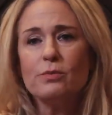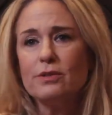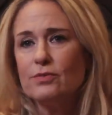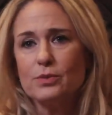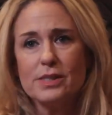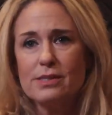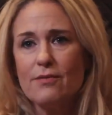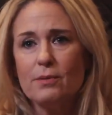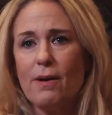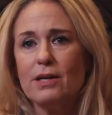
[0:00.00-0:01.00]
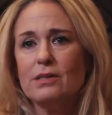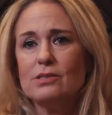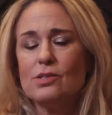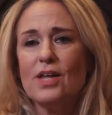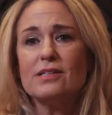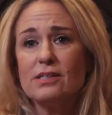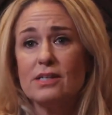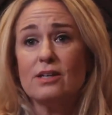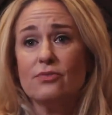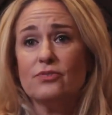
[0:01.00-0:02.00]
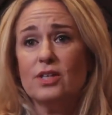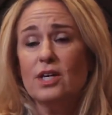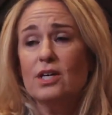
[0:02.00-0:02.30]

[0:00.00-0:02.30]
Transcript: Woman influences everybody, so that's a gift.